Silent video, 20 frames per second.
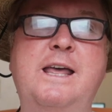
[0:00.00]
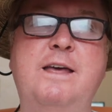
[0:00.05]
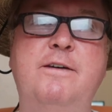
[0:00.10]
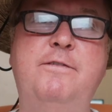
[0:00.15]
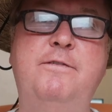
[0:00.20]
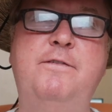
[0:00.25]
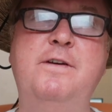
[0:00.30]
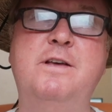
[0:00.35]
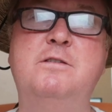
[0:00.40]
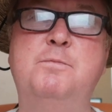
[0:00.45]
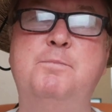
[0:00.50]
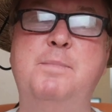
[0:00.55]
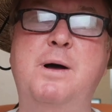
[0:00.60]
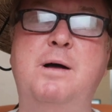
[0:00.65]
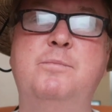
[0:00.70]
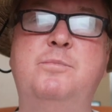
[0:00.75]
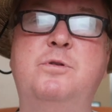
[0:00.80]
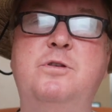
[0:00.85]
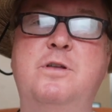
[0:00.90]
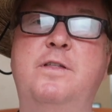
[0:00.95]
I give fist
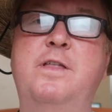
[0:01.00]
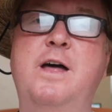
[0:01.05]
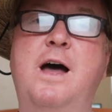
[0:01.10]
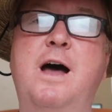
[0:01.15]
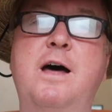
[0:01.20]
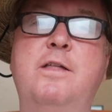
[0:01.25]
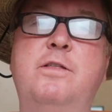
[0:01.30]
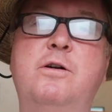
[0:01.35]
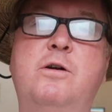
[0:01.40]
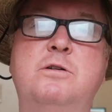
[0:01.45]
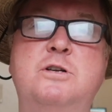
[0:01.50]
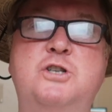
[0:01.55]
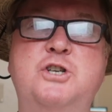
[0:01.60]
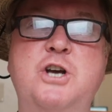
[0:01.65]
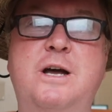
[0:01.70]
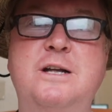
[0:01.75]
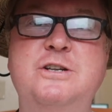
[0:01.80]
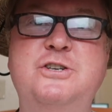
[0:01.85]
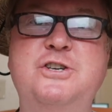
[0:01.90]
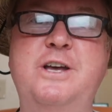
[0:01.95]
bumps to the other
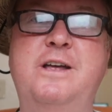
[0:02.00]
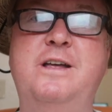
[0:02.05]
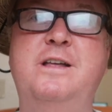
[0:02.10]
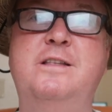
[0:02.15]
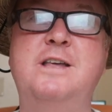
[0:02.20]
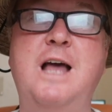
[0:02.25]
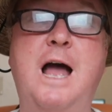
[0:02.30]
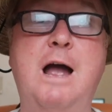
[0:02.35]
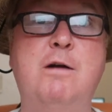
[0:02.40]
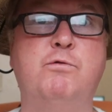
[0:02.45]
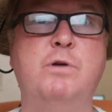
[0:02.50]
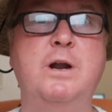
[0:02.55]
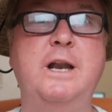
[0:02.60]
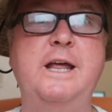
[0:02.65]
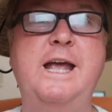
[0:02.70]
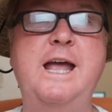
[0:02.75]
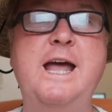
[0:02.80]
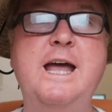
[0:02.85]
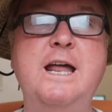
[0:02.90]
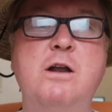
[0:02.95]
judges. I
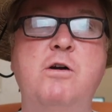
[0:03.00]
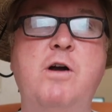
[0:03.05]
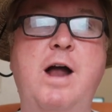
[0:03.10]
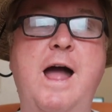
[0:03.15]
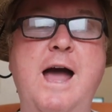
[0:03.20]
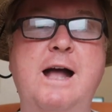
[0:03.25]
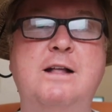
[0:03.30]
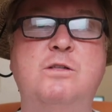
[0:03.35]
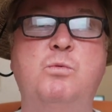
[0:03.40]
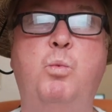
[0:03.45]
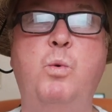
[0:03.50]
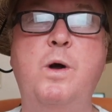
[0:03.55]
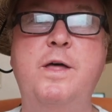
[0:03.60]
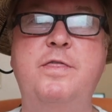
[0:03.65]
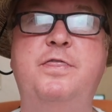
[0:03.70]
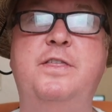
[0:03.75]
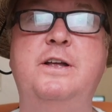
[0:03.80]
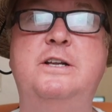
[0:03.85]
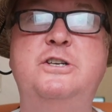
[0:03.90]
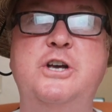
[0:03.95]
really interact with
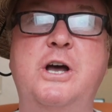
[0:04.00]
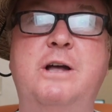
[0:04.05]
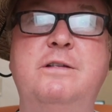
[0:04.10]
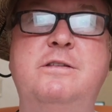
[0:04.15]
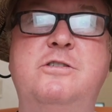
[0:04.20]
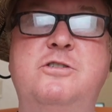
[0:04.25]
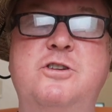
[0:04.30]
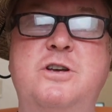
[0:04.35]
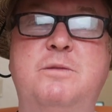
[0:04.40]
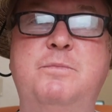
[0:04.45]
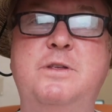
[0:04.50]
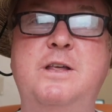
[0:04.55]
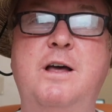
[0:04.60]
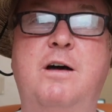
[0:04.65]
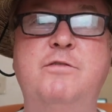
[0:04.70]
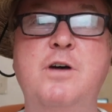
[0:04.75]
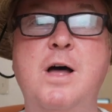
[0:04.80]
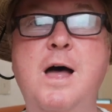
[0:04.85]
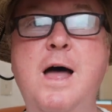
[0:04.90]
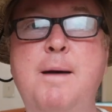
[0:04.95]
the judges
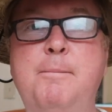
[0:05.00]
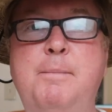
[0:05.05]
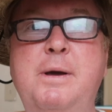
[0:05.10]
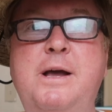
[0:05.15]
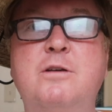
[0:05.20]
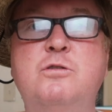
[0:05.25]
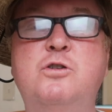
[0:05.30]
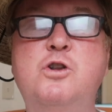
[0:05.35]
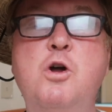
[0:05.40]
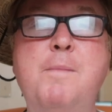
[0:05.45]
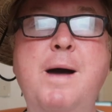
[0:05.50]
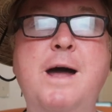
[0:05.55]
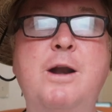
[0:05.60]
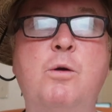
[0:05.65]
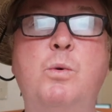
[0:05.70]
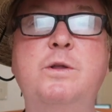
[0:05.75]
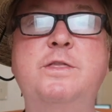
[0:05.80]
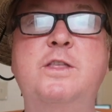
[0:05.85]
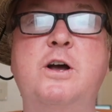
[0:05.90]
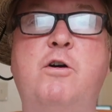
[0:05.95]
themselves, because no matter
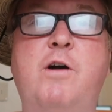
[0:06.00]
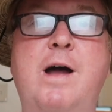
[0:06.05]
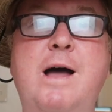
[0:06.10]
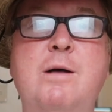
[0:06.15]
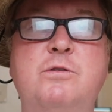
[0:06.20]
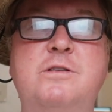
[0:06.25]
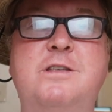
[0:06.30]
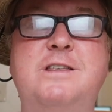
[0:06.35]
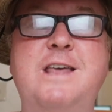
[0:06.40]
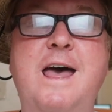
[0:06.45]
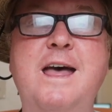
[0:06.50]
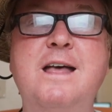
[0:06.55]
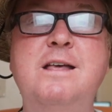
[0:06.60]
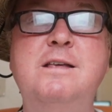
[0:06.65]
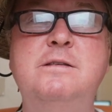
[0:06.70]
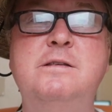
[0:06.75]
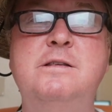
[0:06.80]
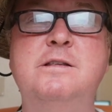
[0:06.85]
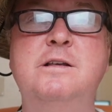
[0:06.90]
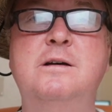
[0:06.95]
what the crowd
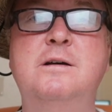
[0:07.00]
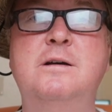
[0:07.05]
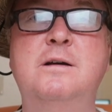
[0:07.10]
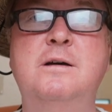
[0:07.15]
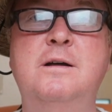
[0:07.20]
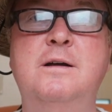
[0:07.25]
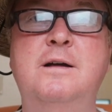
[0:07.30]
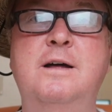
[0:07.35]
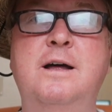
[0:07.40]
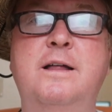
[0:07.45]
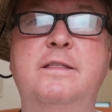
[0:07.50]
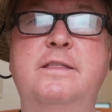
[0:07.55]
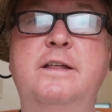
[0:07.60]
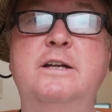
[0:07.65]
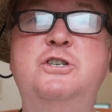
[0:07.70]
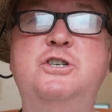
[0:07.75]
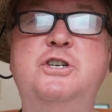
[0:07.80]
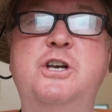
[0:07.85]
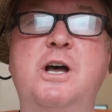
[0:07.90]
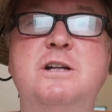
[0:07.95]
says,
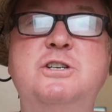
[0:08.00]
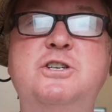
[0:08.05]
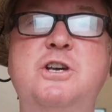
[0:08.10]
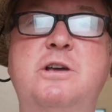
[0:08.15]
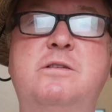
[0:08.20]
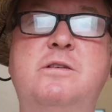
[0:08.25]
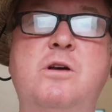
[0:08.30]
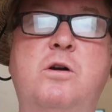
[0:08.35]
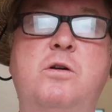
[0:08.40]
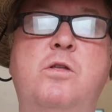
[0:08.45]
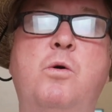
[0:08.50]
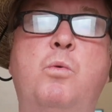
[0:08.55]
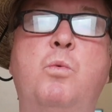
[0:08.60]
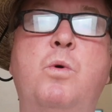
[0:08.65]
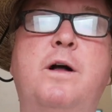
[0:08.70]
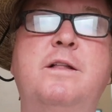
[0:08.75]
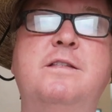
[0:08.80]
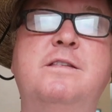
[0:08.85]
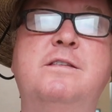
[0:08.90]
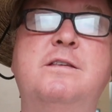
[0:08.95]
the judges are the
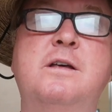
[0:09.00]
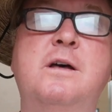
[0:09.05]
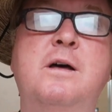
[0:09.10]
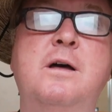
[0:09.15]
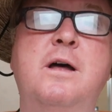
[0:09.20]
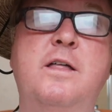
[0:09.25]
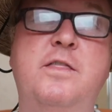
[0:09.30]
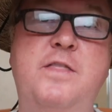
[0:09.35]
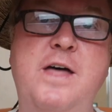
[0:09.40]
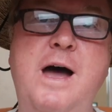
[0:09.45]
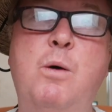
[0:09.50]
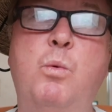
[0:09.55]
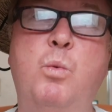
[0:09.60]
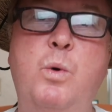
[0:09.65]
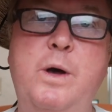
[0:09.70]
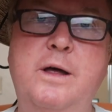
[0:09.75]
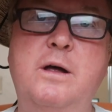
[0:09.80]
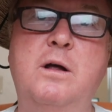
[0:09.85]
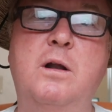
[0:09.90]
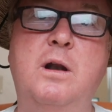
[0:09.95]
ones that
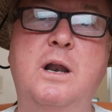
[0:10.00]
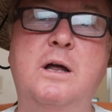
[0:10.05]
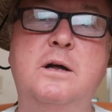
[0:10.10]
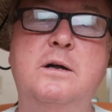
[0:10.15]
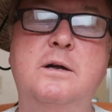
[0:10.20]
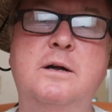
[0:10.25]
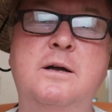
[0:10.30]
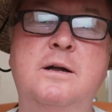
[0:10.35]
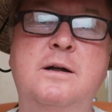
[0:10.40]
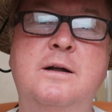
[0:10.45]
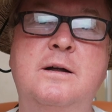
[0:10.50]
will